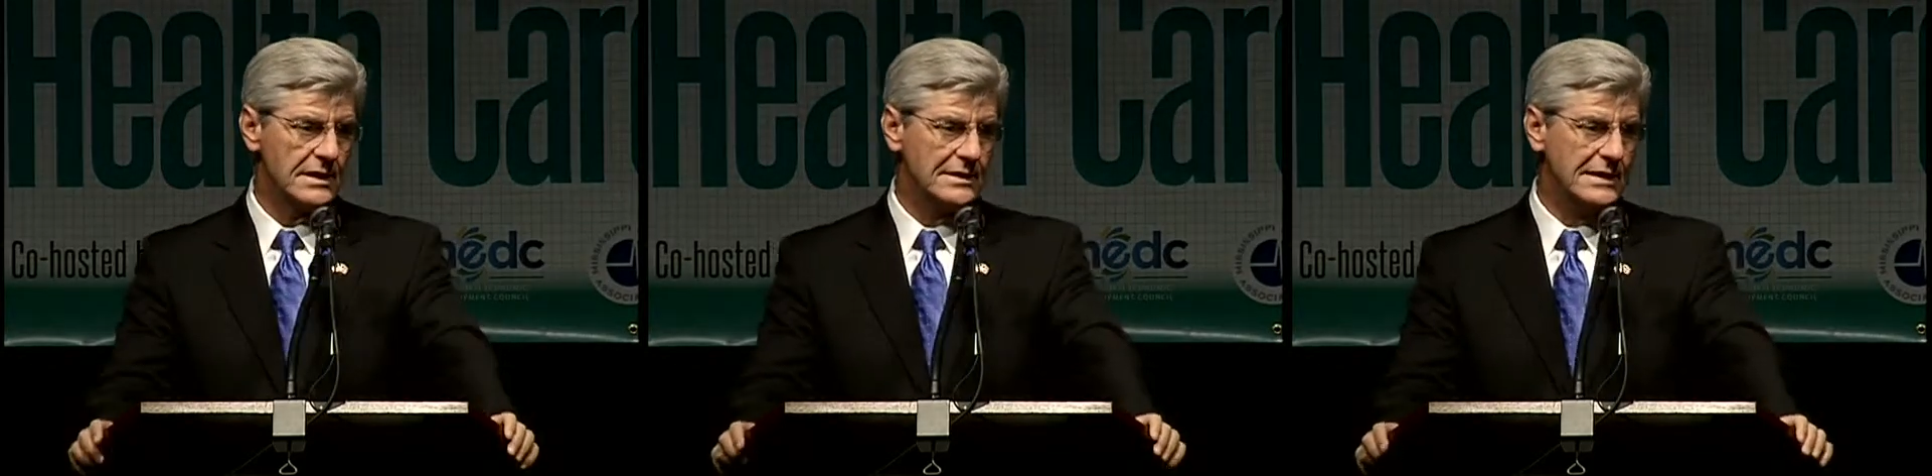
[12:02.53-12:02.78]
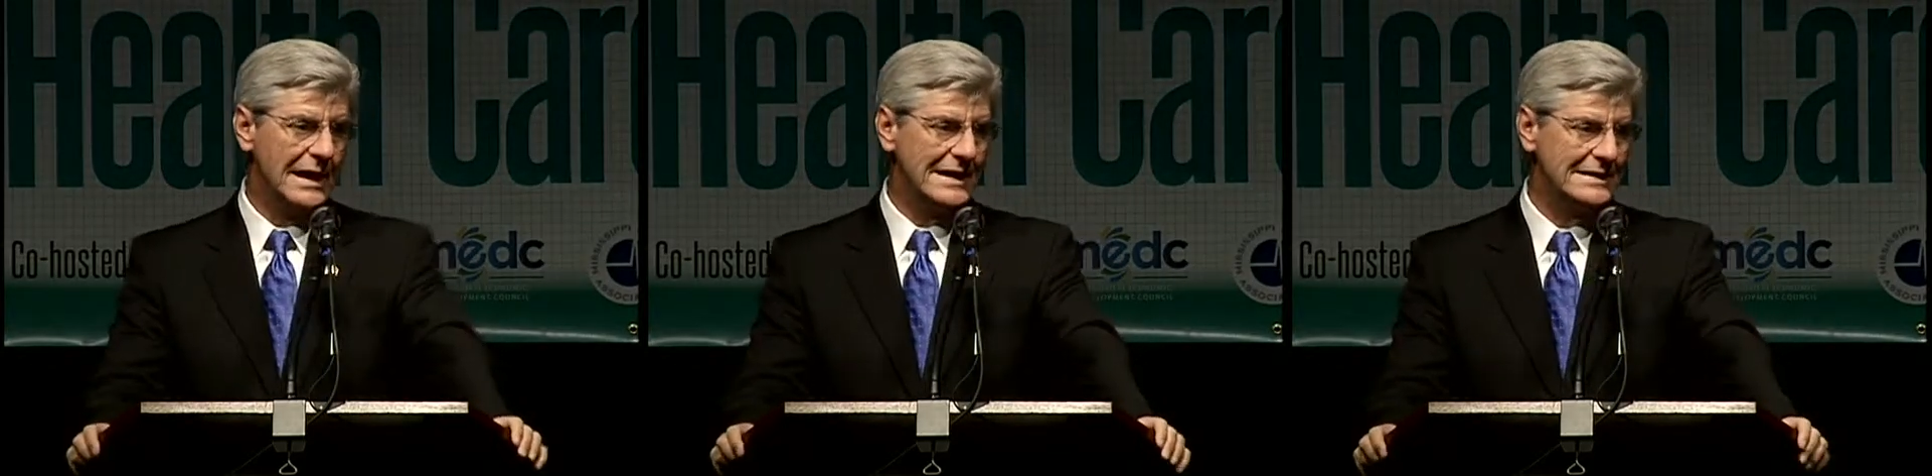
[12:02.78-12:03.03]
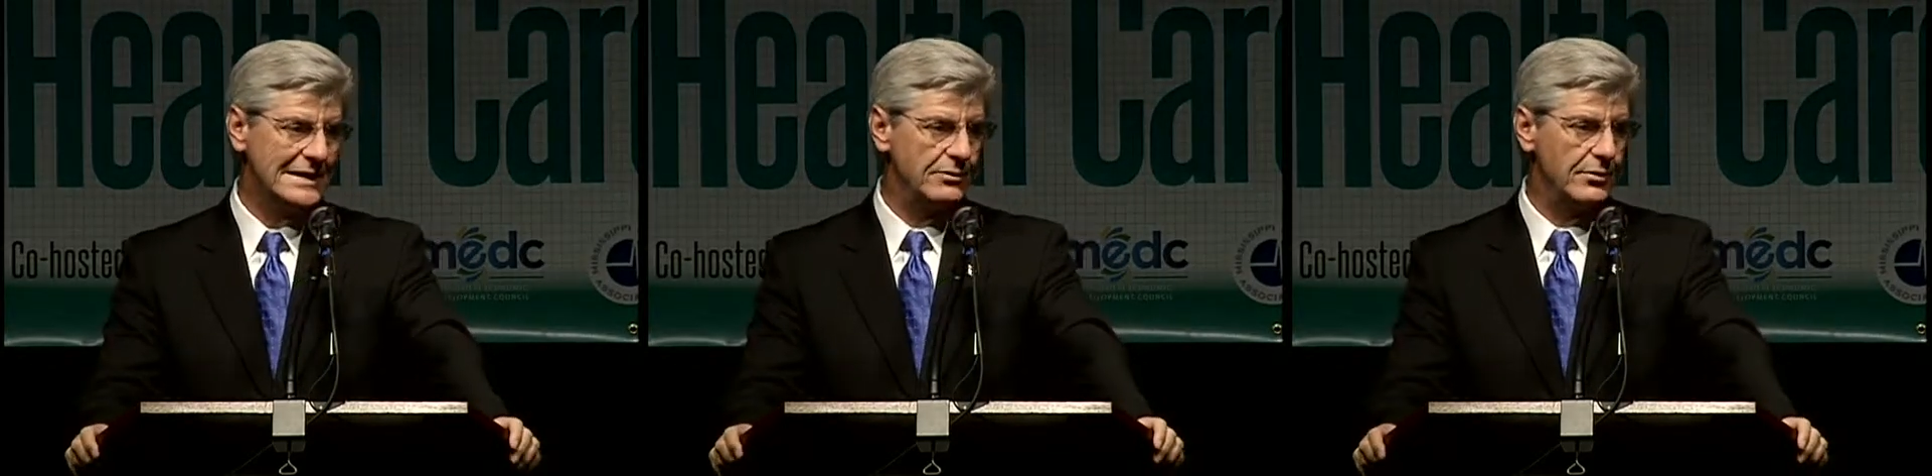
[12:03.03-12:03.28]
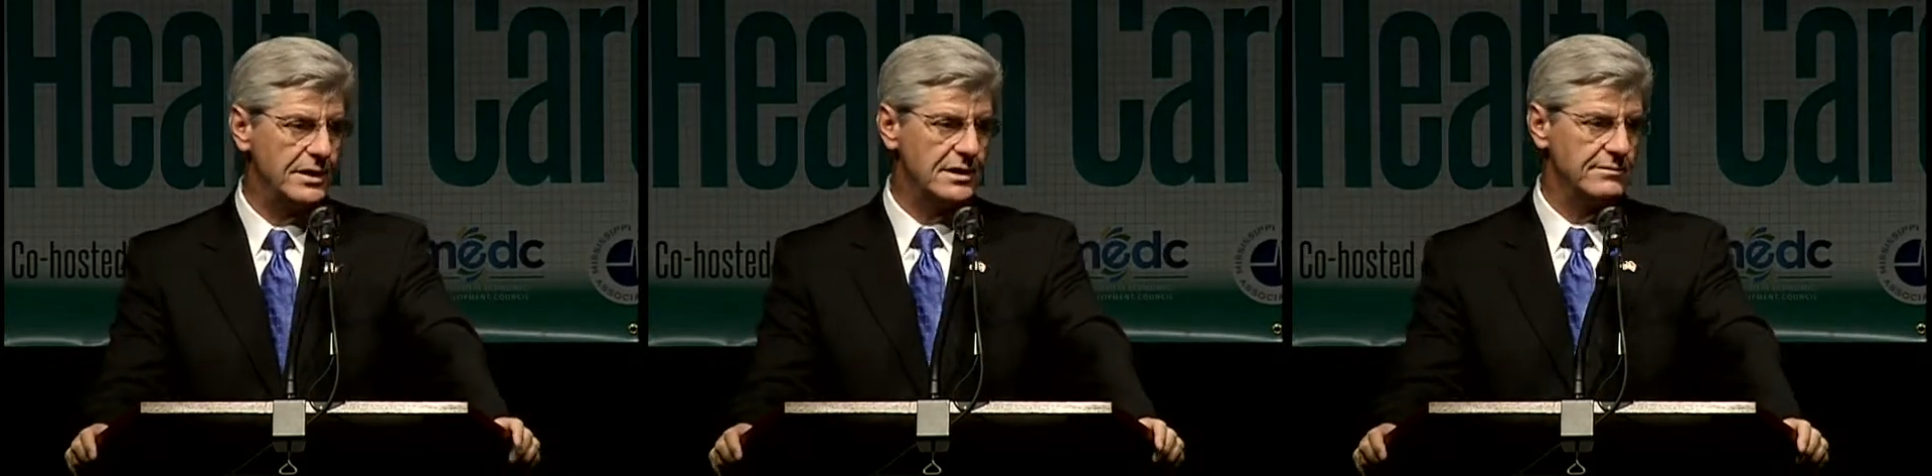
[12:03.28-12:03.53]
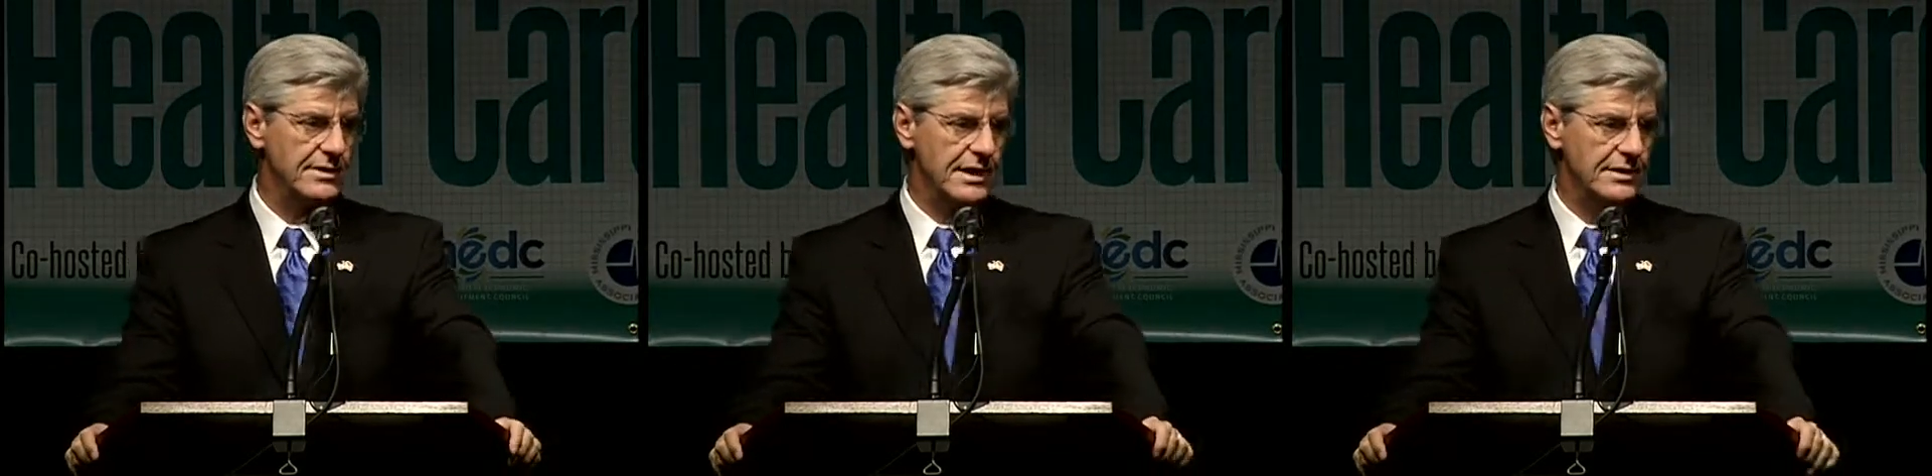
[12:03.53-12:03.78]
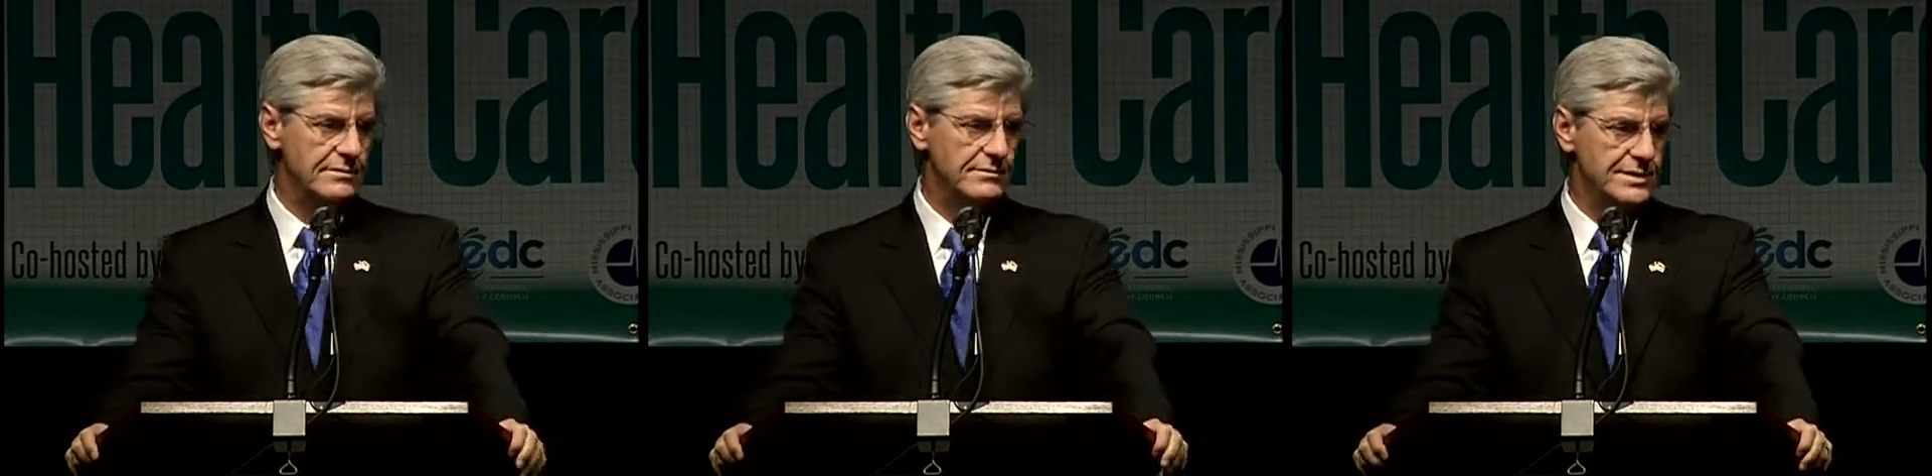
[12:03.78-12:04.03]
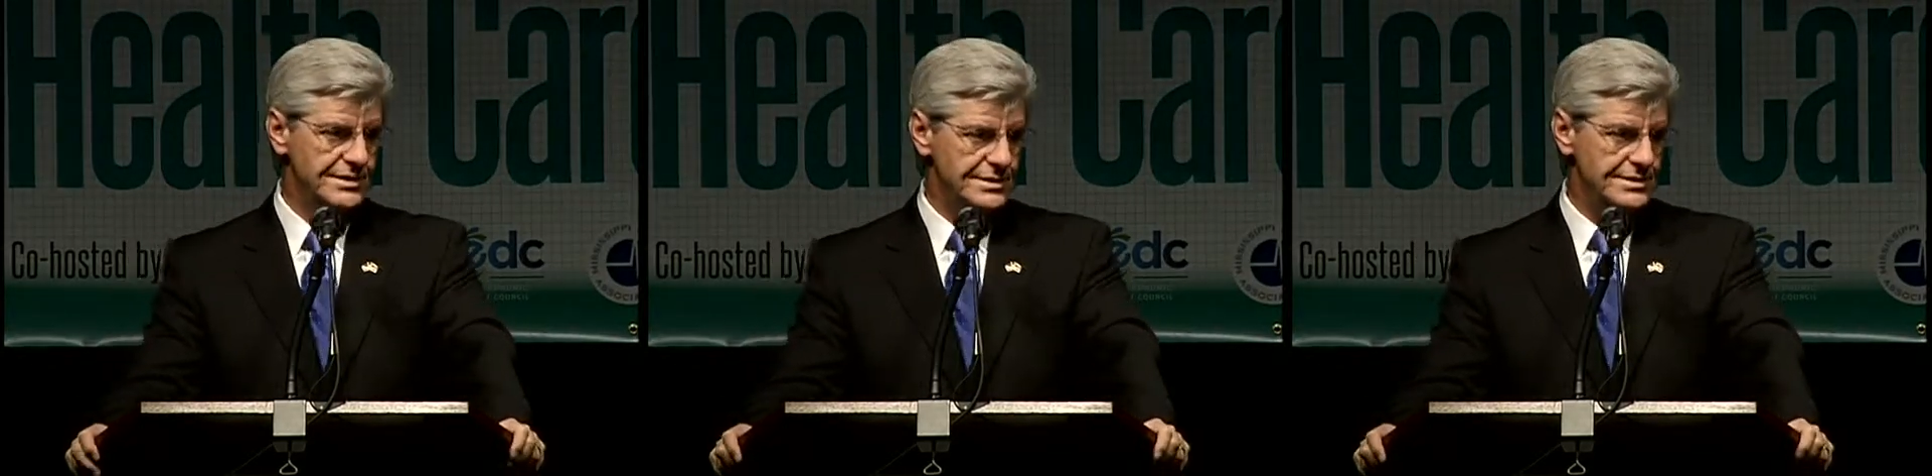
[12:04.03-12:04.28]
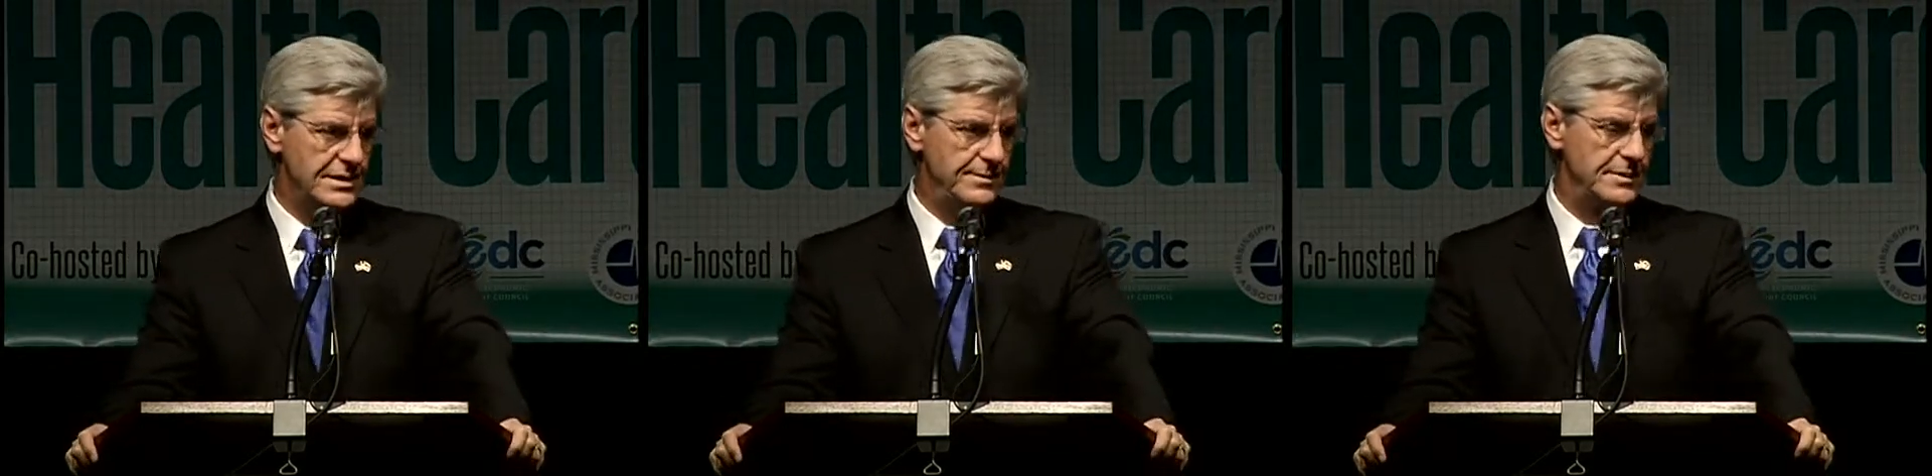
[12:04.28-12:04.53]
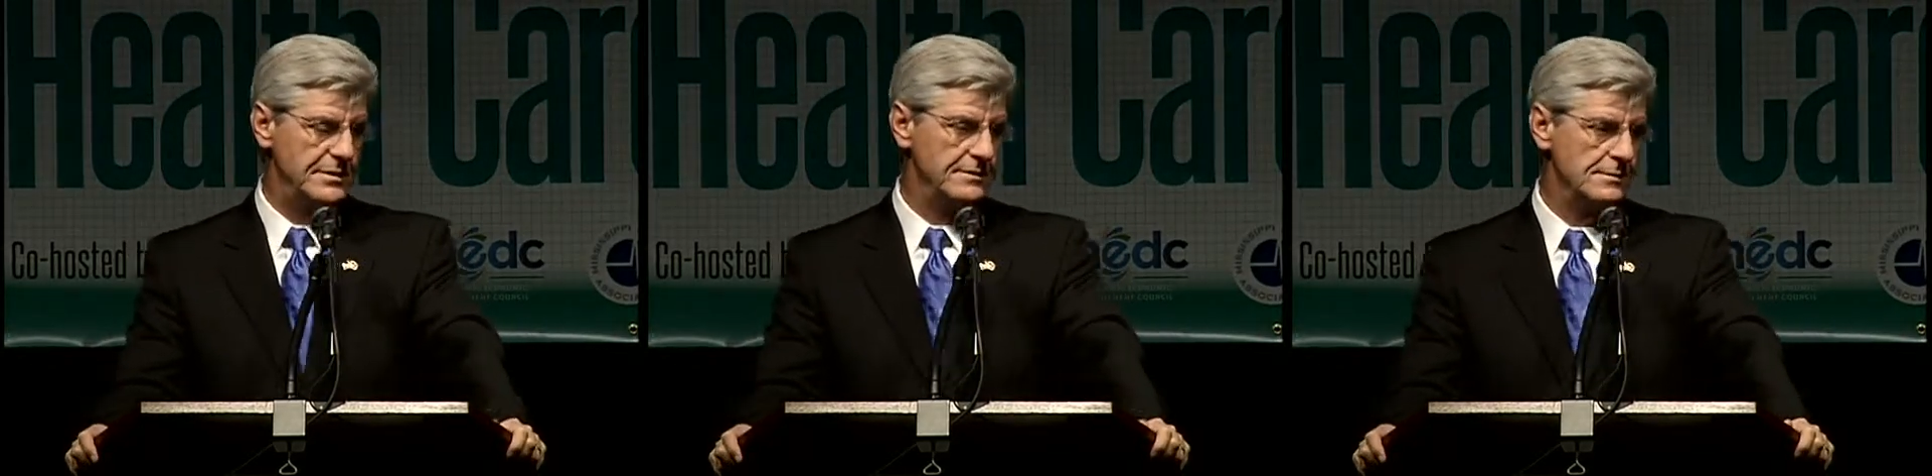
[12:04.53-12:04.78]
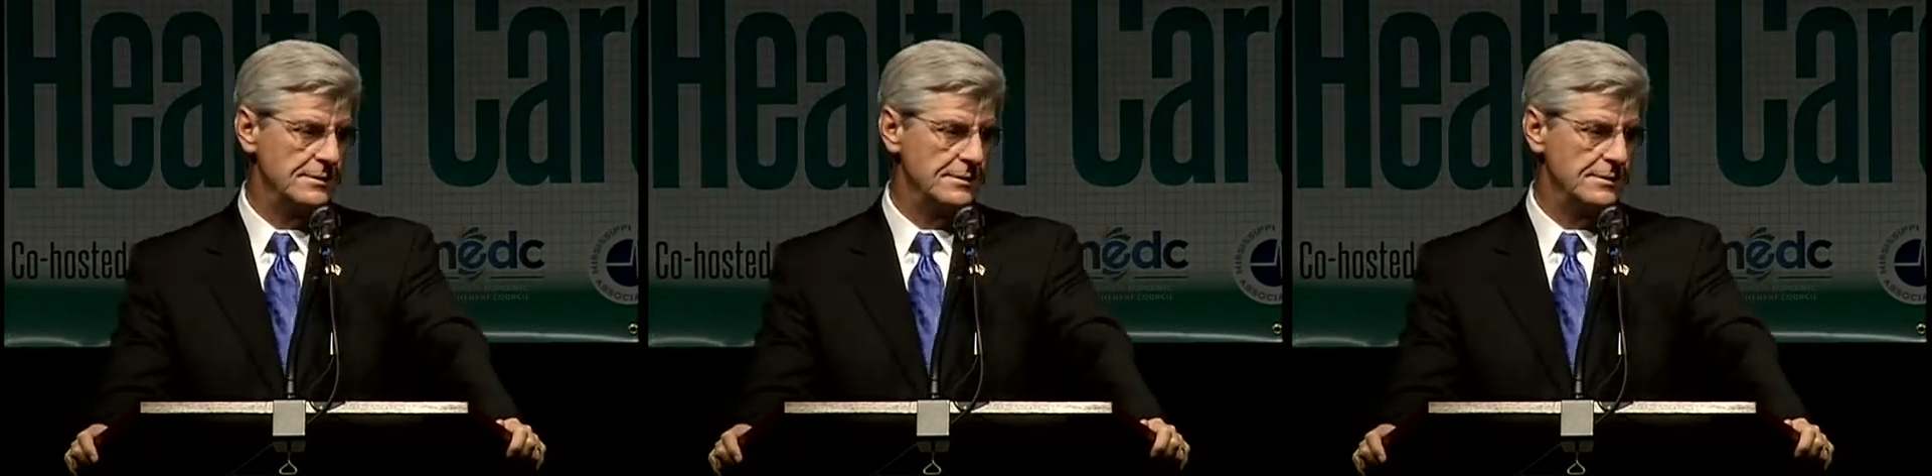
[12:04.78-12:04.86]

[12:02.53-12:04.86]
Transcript: Now, I think we can make Mississippi,